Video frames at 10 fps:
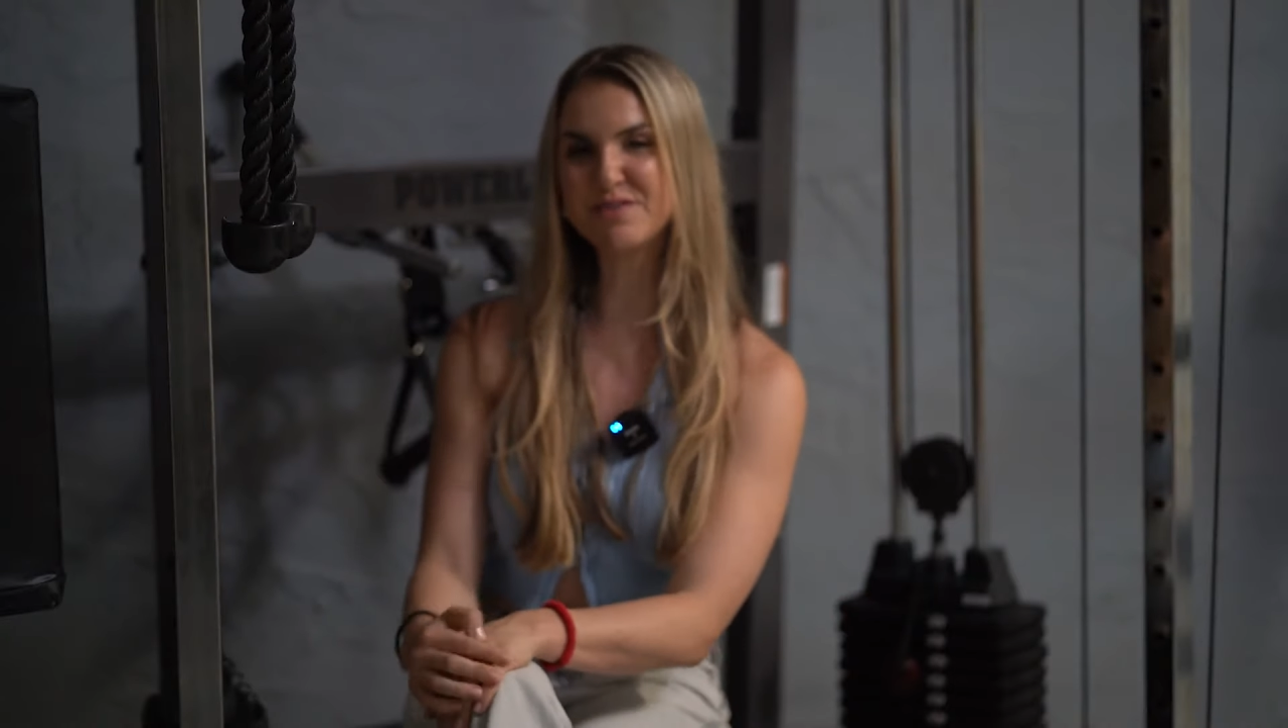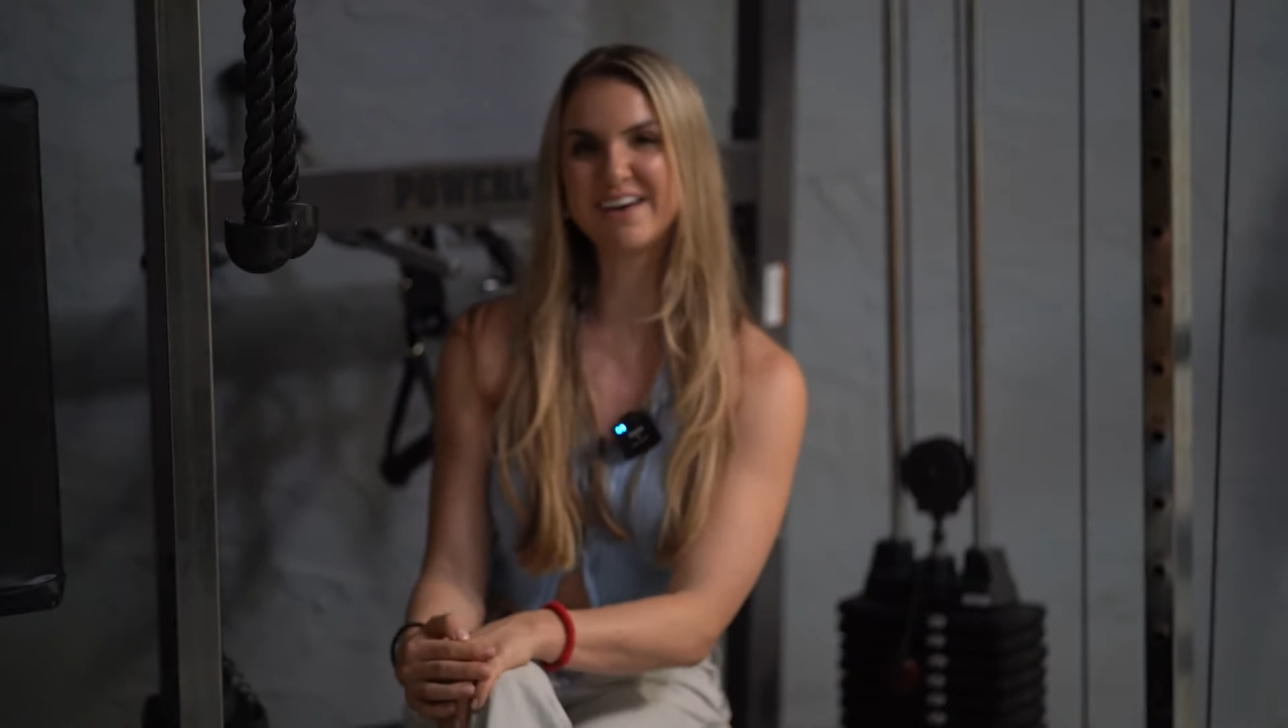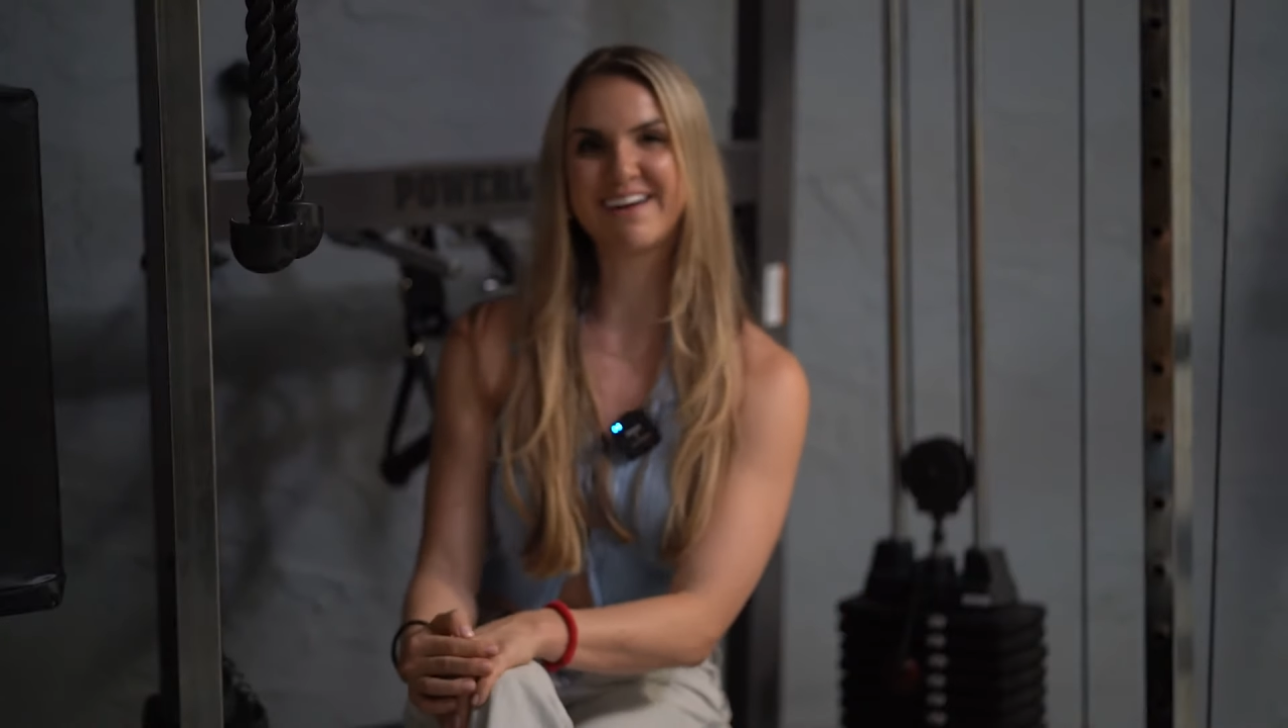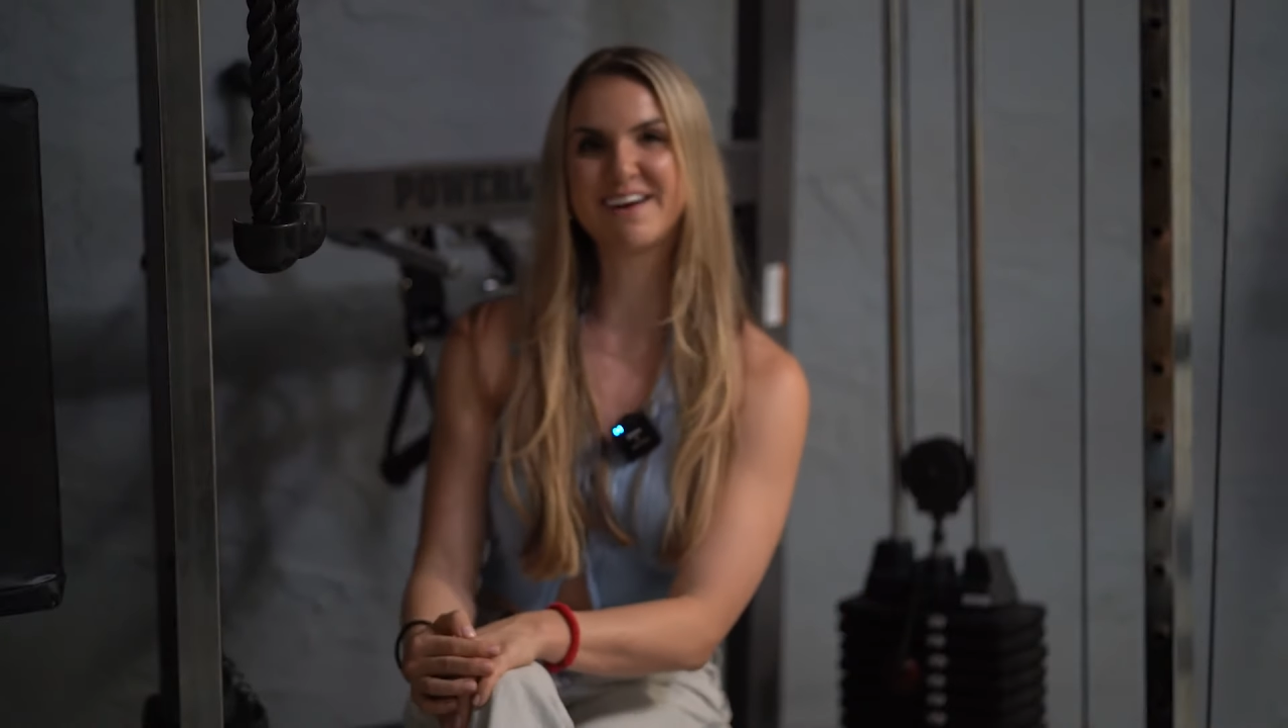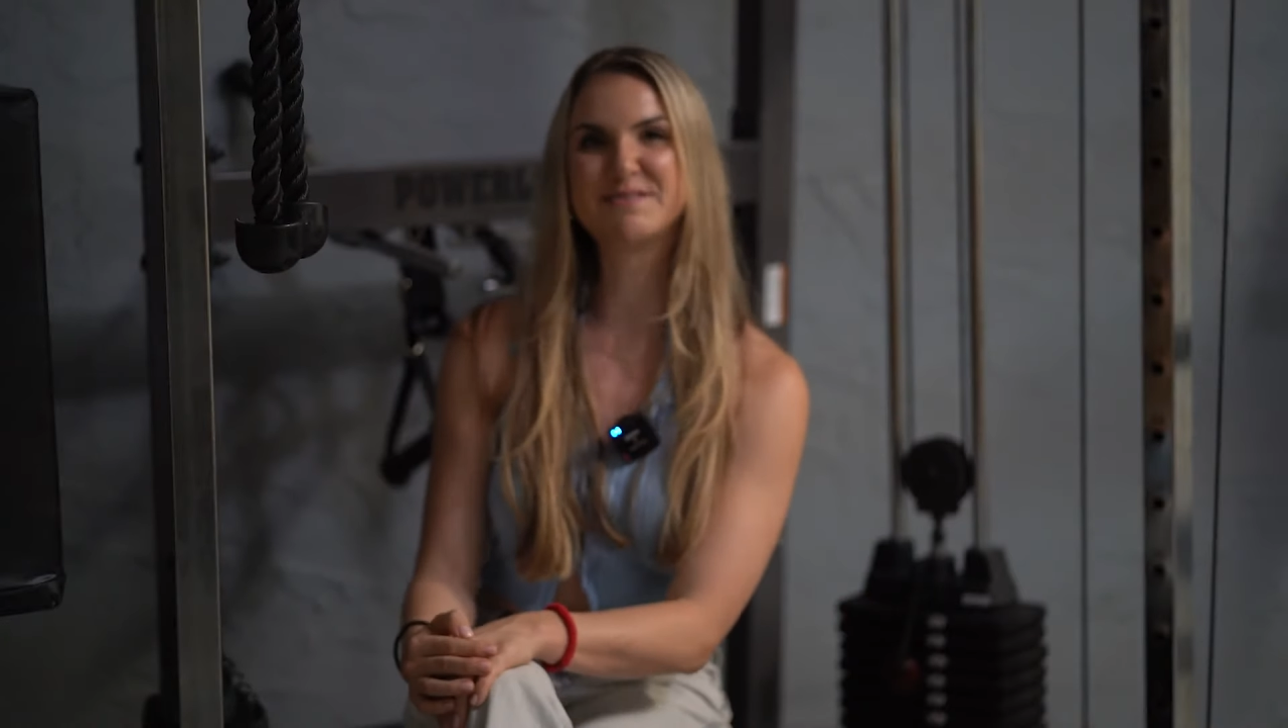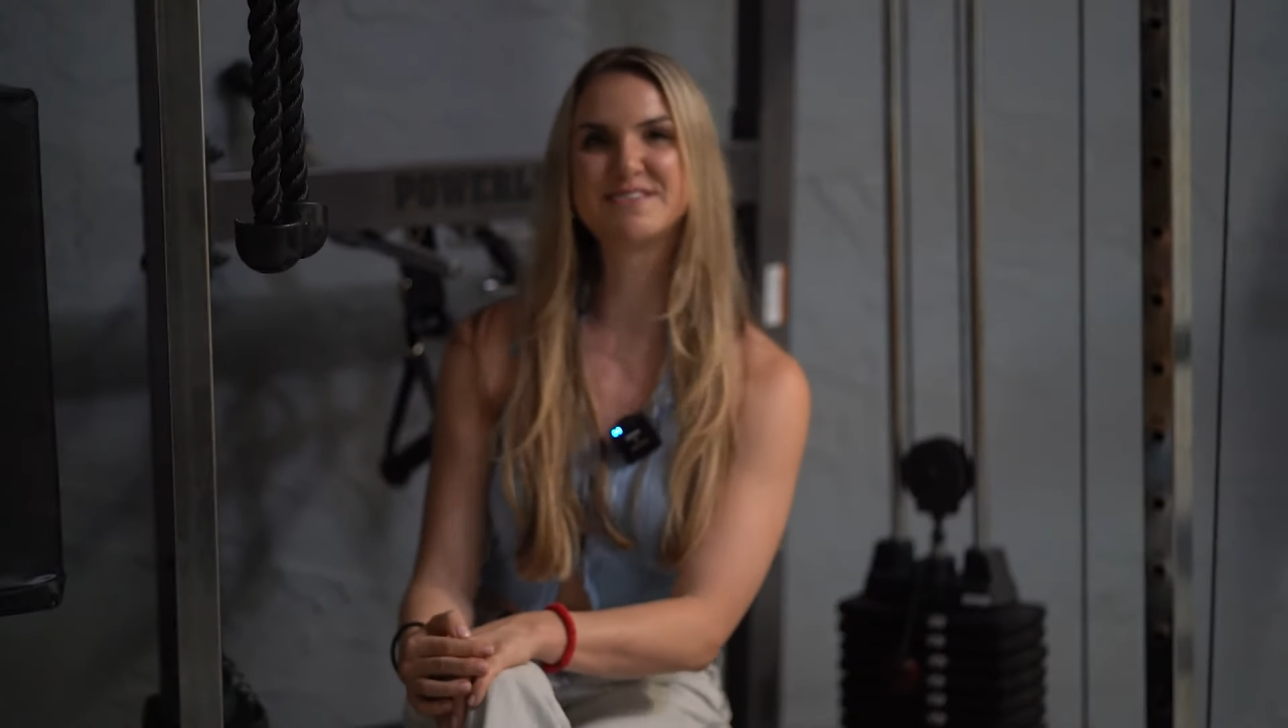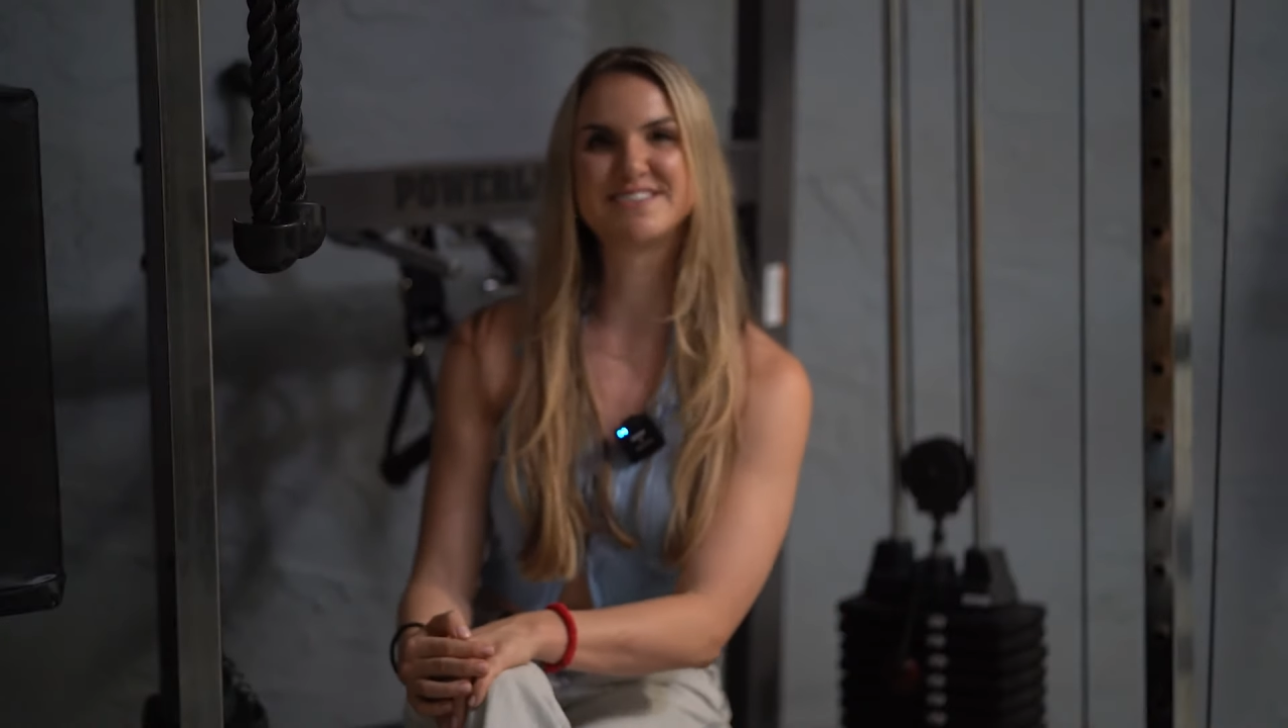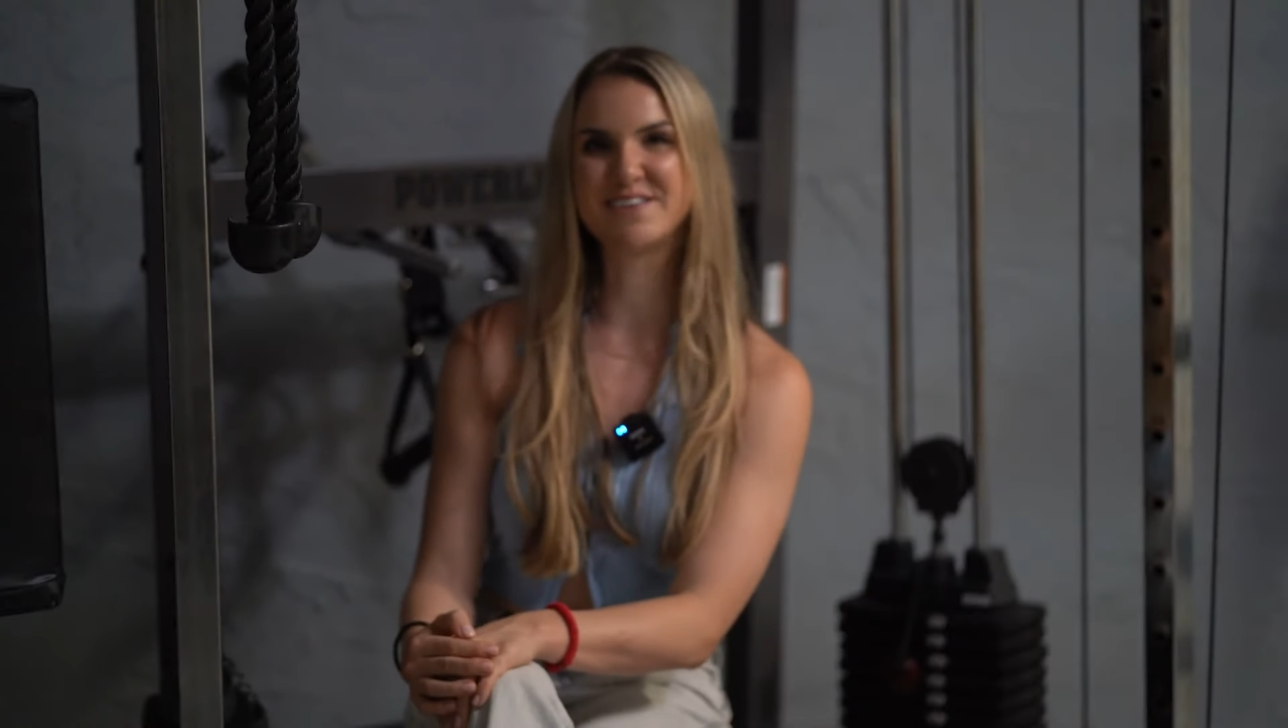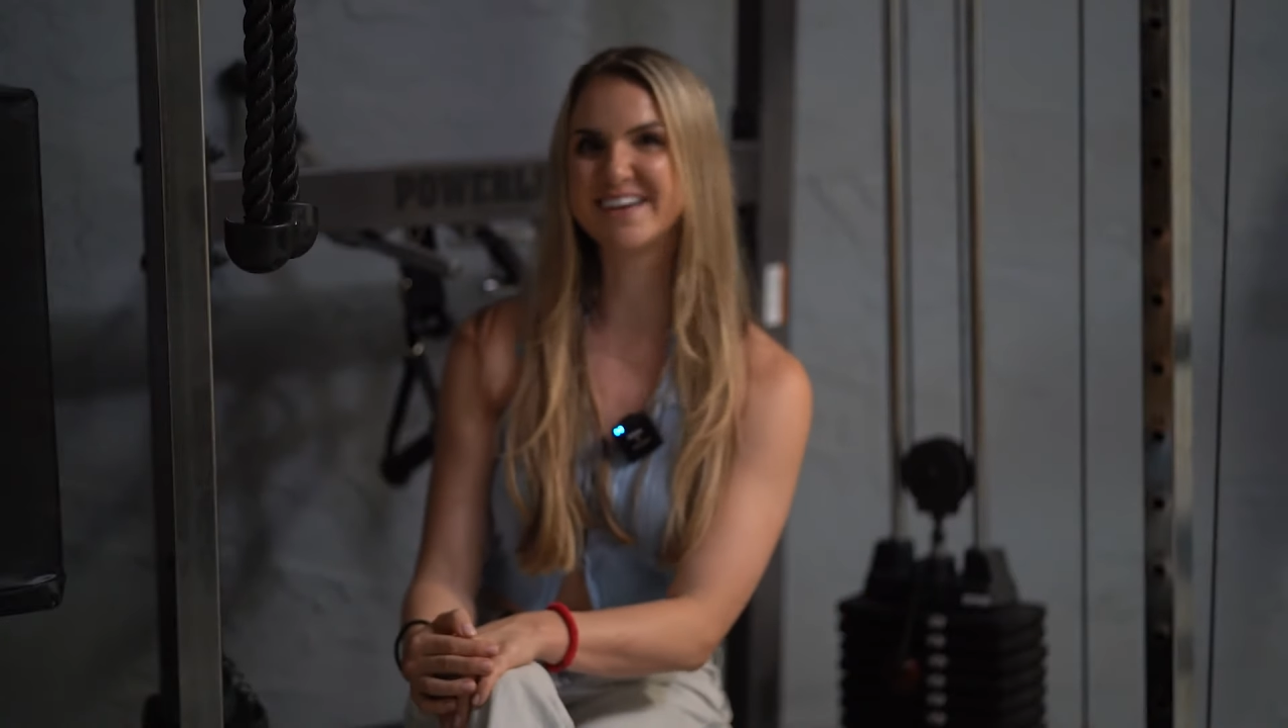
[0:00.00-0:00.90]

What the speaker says: and I will see